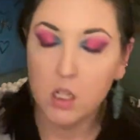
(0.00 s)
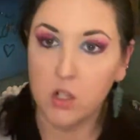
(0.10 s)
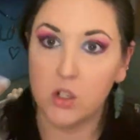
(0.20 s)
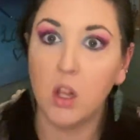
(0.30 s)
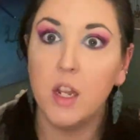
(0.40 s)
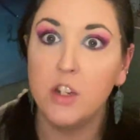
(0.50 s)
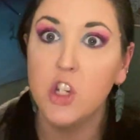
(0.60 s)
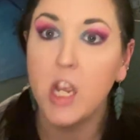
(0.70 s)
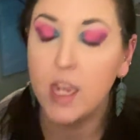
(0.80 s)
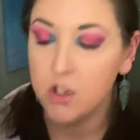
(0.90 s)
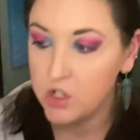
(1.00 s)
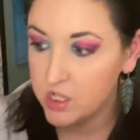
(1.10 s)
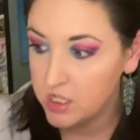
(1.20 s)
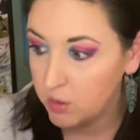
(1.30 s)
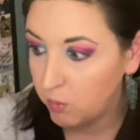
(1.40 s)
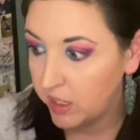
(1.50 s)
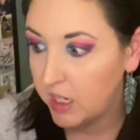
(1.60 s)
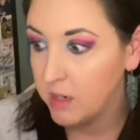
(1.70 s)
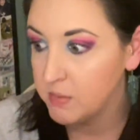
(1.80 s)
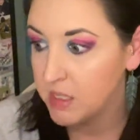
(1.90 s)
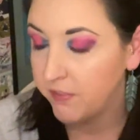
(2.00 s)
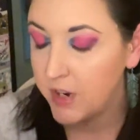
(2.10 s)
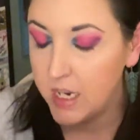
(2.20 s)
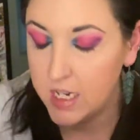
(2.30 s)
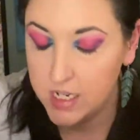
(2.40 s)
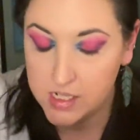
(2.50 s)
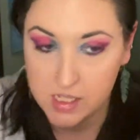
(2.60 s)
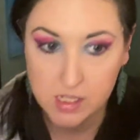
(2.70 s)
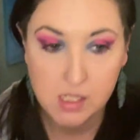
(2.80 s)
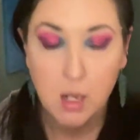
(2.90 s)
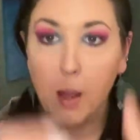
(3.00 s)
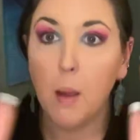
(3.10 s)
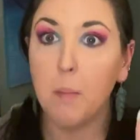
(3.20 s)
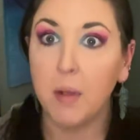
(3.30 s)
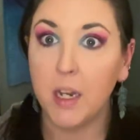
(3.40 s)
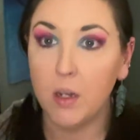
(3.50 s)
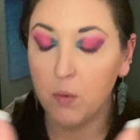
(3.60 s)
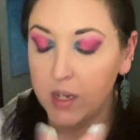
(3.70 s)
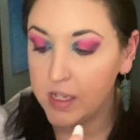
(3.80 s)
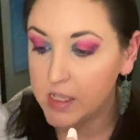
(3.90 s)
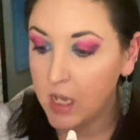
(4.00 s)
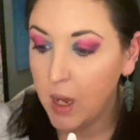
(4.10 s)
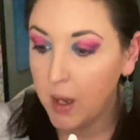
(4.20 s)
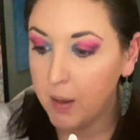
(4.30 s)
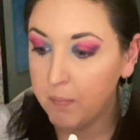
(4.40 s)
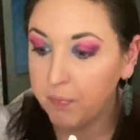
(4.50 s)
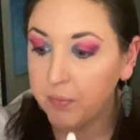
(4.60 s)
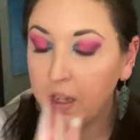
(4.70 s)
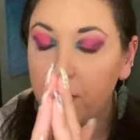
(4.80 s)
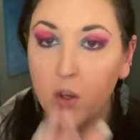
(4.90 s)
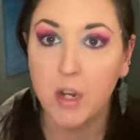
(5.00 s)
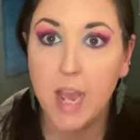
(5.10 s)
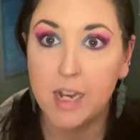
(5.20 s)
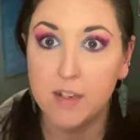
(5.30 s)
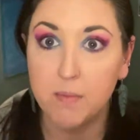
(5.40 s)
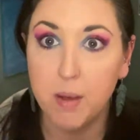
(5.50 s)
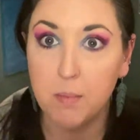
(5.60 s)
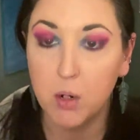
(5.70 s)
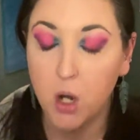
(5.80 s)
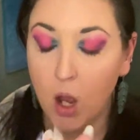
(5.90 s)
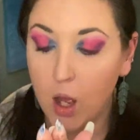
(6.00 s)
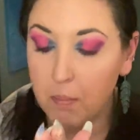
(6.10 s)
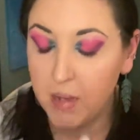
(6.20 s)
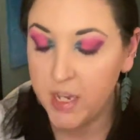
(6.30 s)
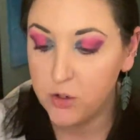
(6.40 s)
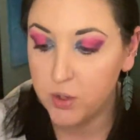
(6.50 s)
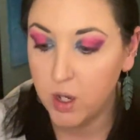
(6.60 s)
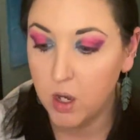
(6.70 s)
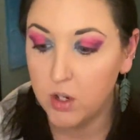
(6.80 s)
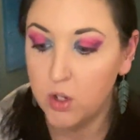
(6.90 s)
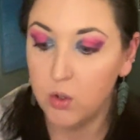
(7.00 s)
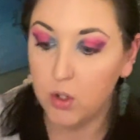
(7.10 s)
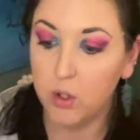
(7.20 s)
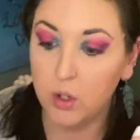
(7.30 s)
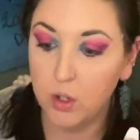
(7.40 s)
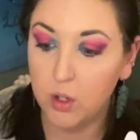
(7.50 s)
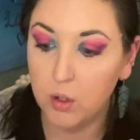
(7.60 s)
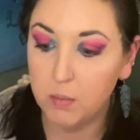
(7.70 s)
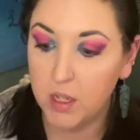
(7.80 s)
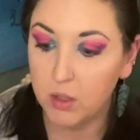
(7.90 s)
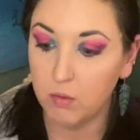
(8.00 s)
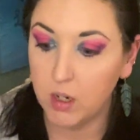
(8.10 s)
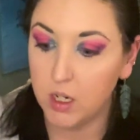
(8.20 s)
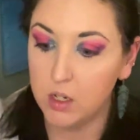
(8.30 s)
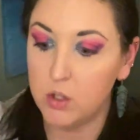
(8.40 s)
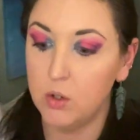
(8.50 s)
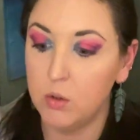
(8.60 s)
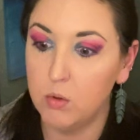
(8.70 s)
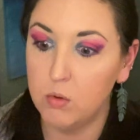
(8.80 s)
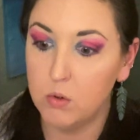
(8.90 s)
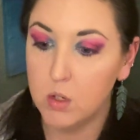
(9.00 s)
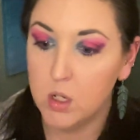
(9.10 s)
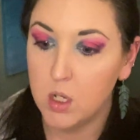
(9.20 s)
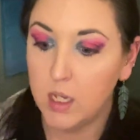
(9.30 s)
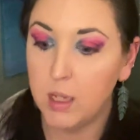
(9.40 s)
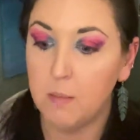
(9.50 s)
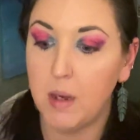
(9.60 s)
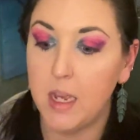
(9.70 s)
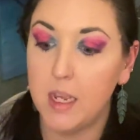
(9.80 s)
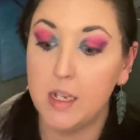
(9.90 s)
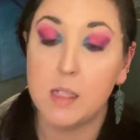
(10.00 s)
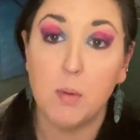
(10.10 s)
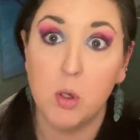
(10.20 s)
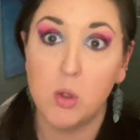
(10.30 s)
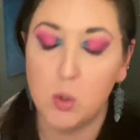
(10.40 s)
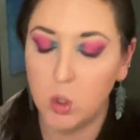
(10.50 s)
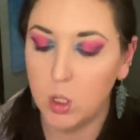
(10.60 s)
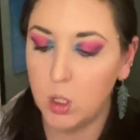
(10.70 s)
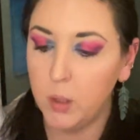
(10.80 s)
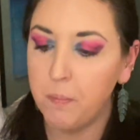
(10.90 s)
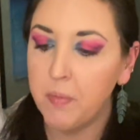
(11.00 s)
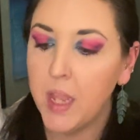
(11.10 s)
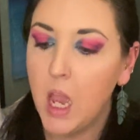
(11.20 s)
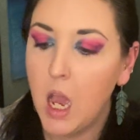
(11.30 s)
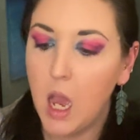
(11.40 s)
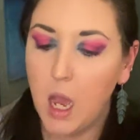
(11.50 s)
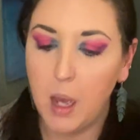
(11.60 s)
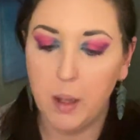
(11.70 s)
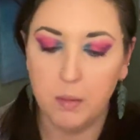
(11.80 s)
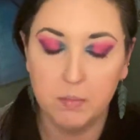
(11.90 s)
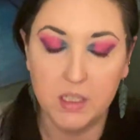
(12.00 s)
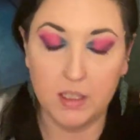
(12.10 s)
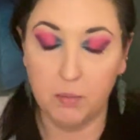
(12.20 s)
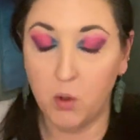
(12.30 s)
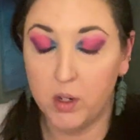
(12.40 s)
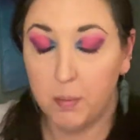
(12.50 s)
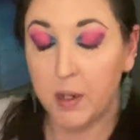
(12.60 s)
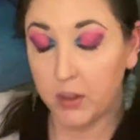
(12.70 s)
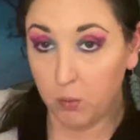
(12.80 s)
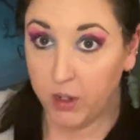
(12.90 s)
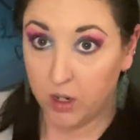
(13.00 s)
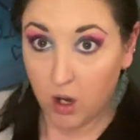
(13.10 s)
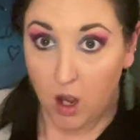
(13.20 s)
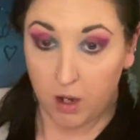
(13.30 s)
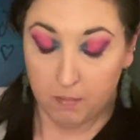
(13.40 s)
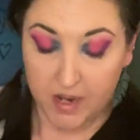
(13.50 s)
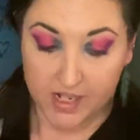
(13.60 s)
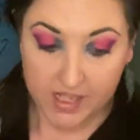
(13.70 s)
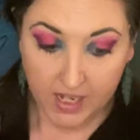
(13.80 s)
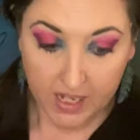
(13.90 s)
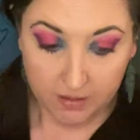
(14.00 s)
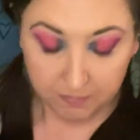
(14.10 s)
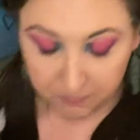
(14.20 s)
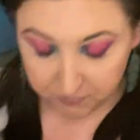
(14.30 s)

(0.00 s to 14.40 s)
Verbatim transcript: There's a lot of changes when it comes to finances. But anyways, um, if you're an active member on Patreon, you could be in the running to get my exposed oracle because um, I'm going to pick the winner on May 2nd.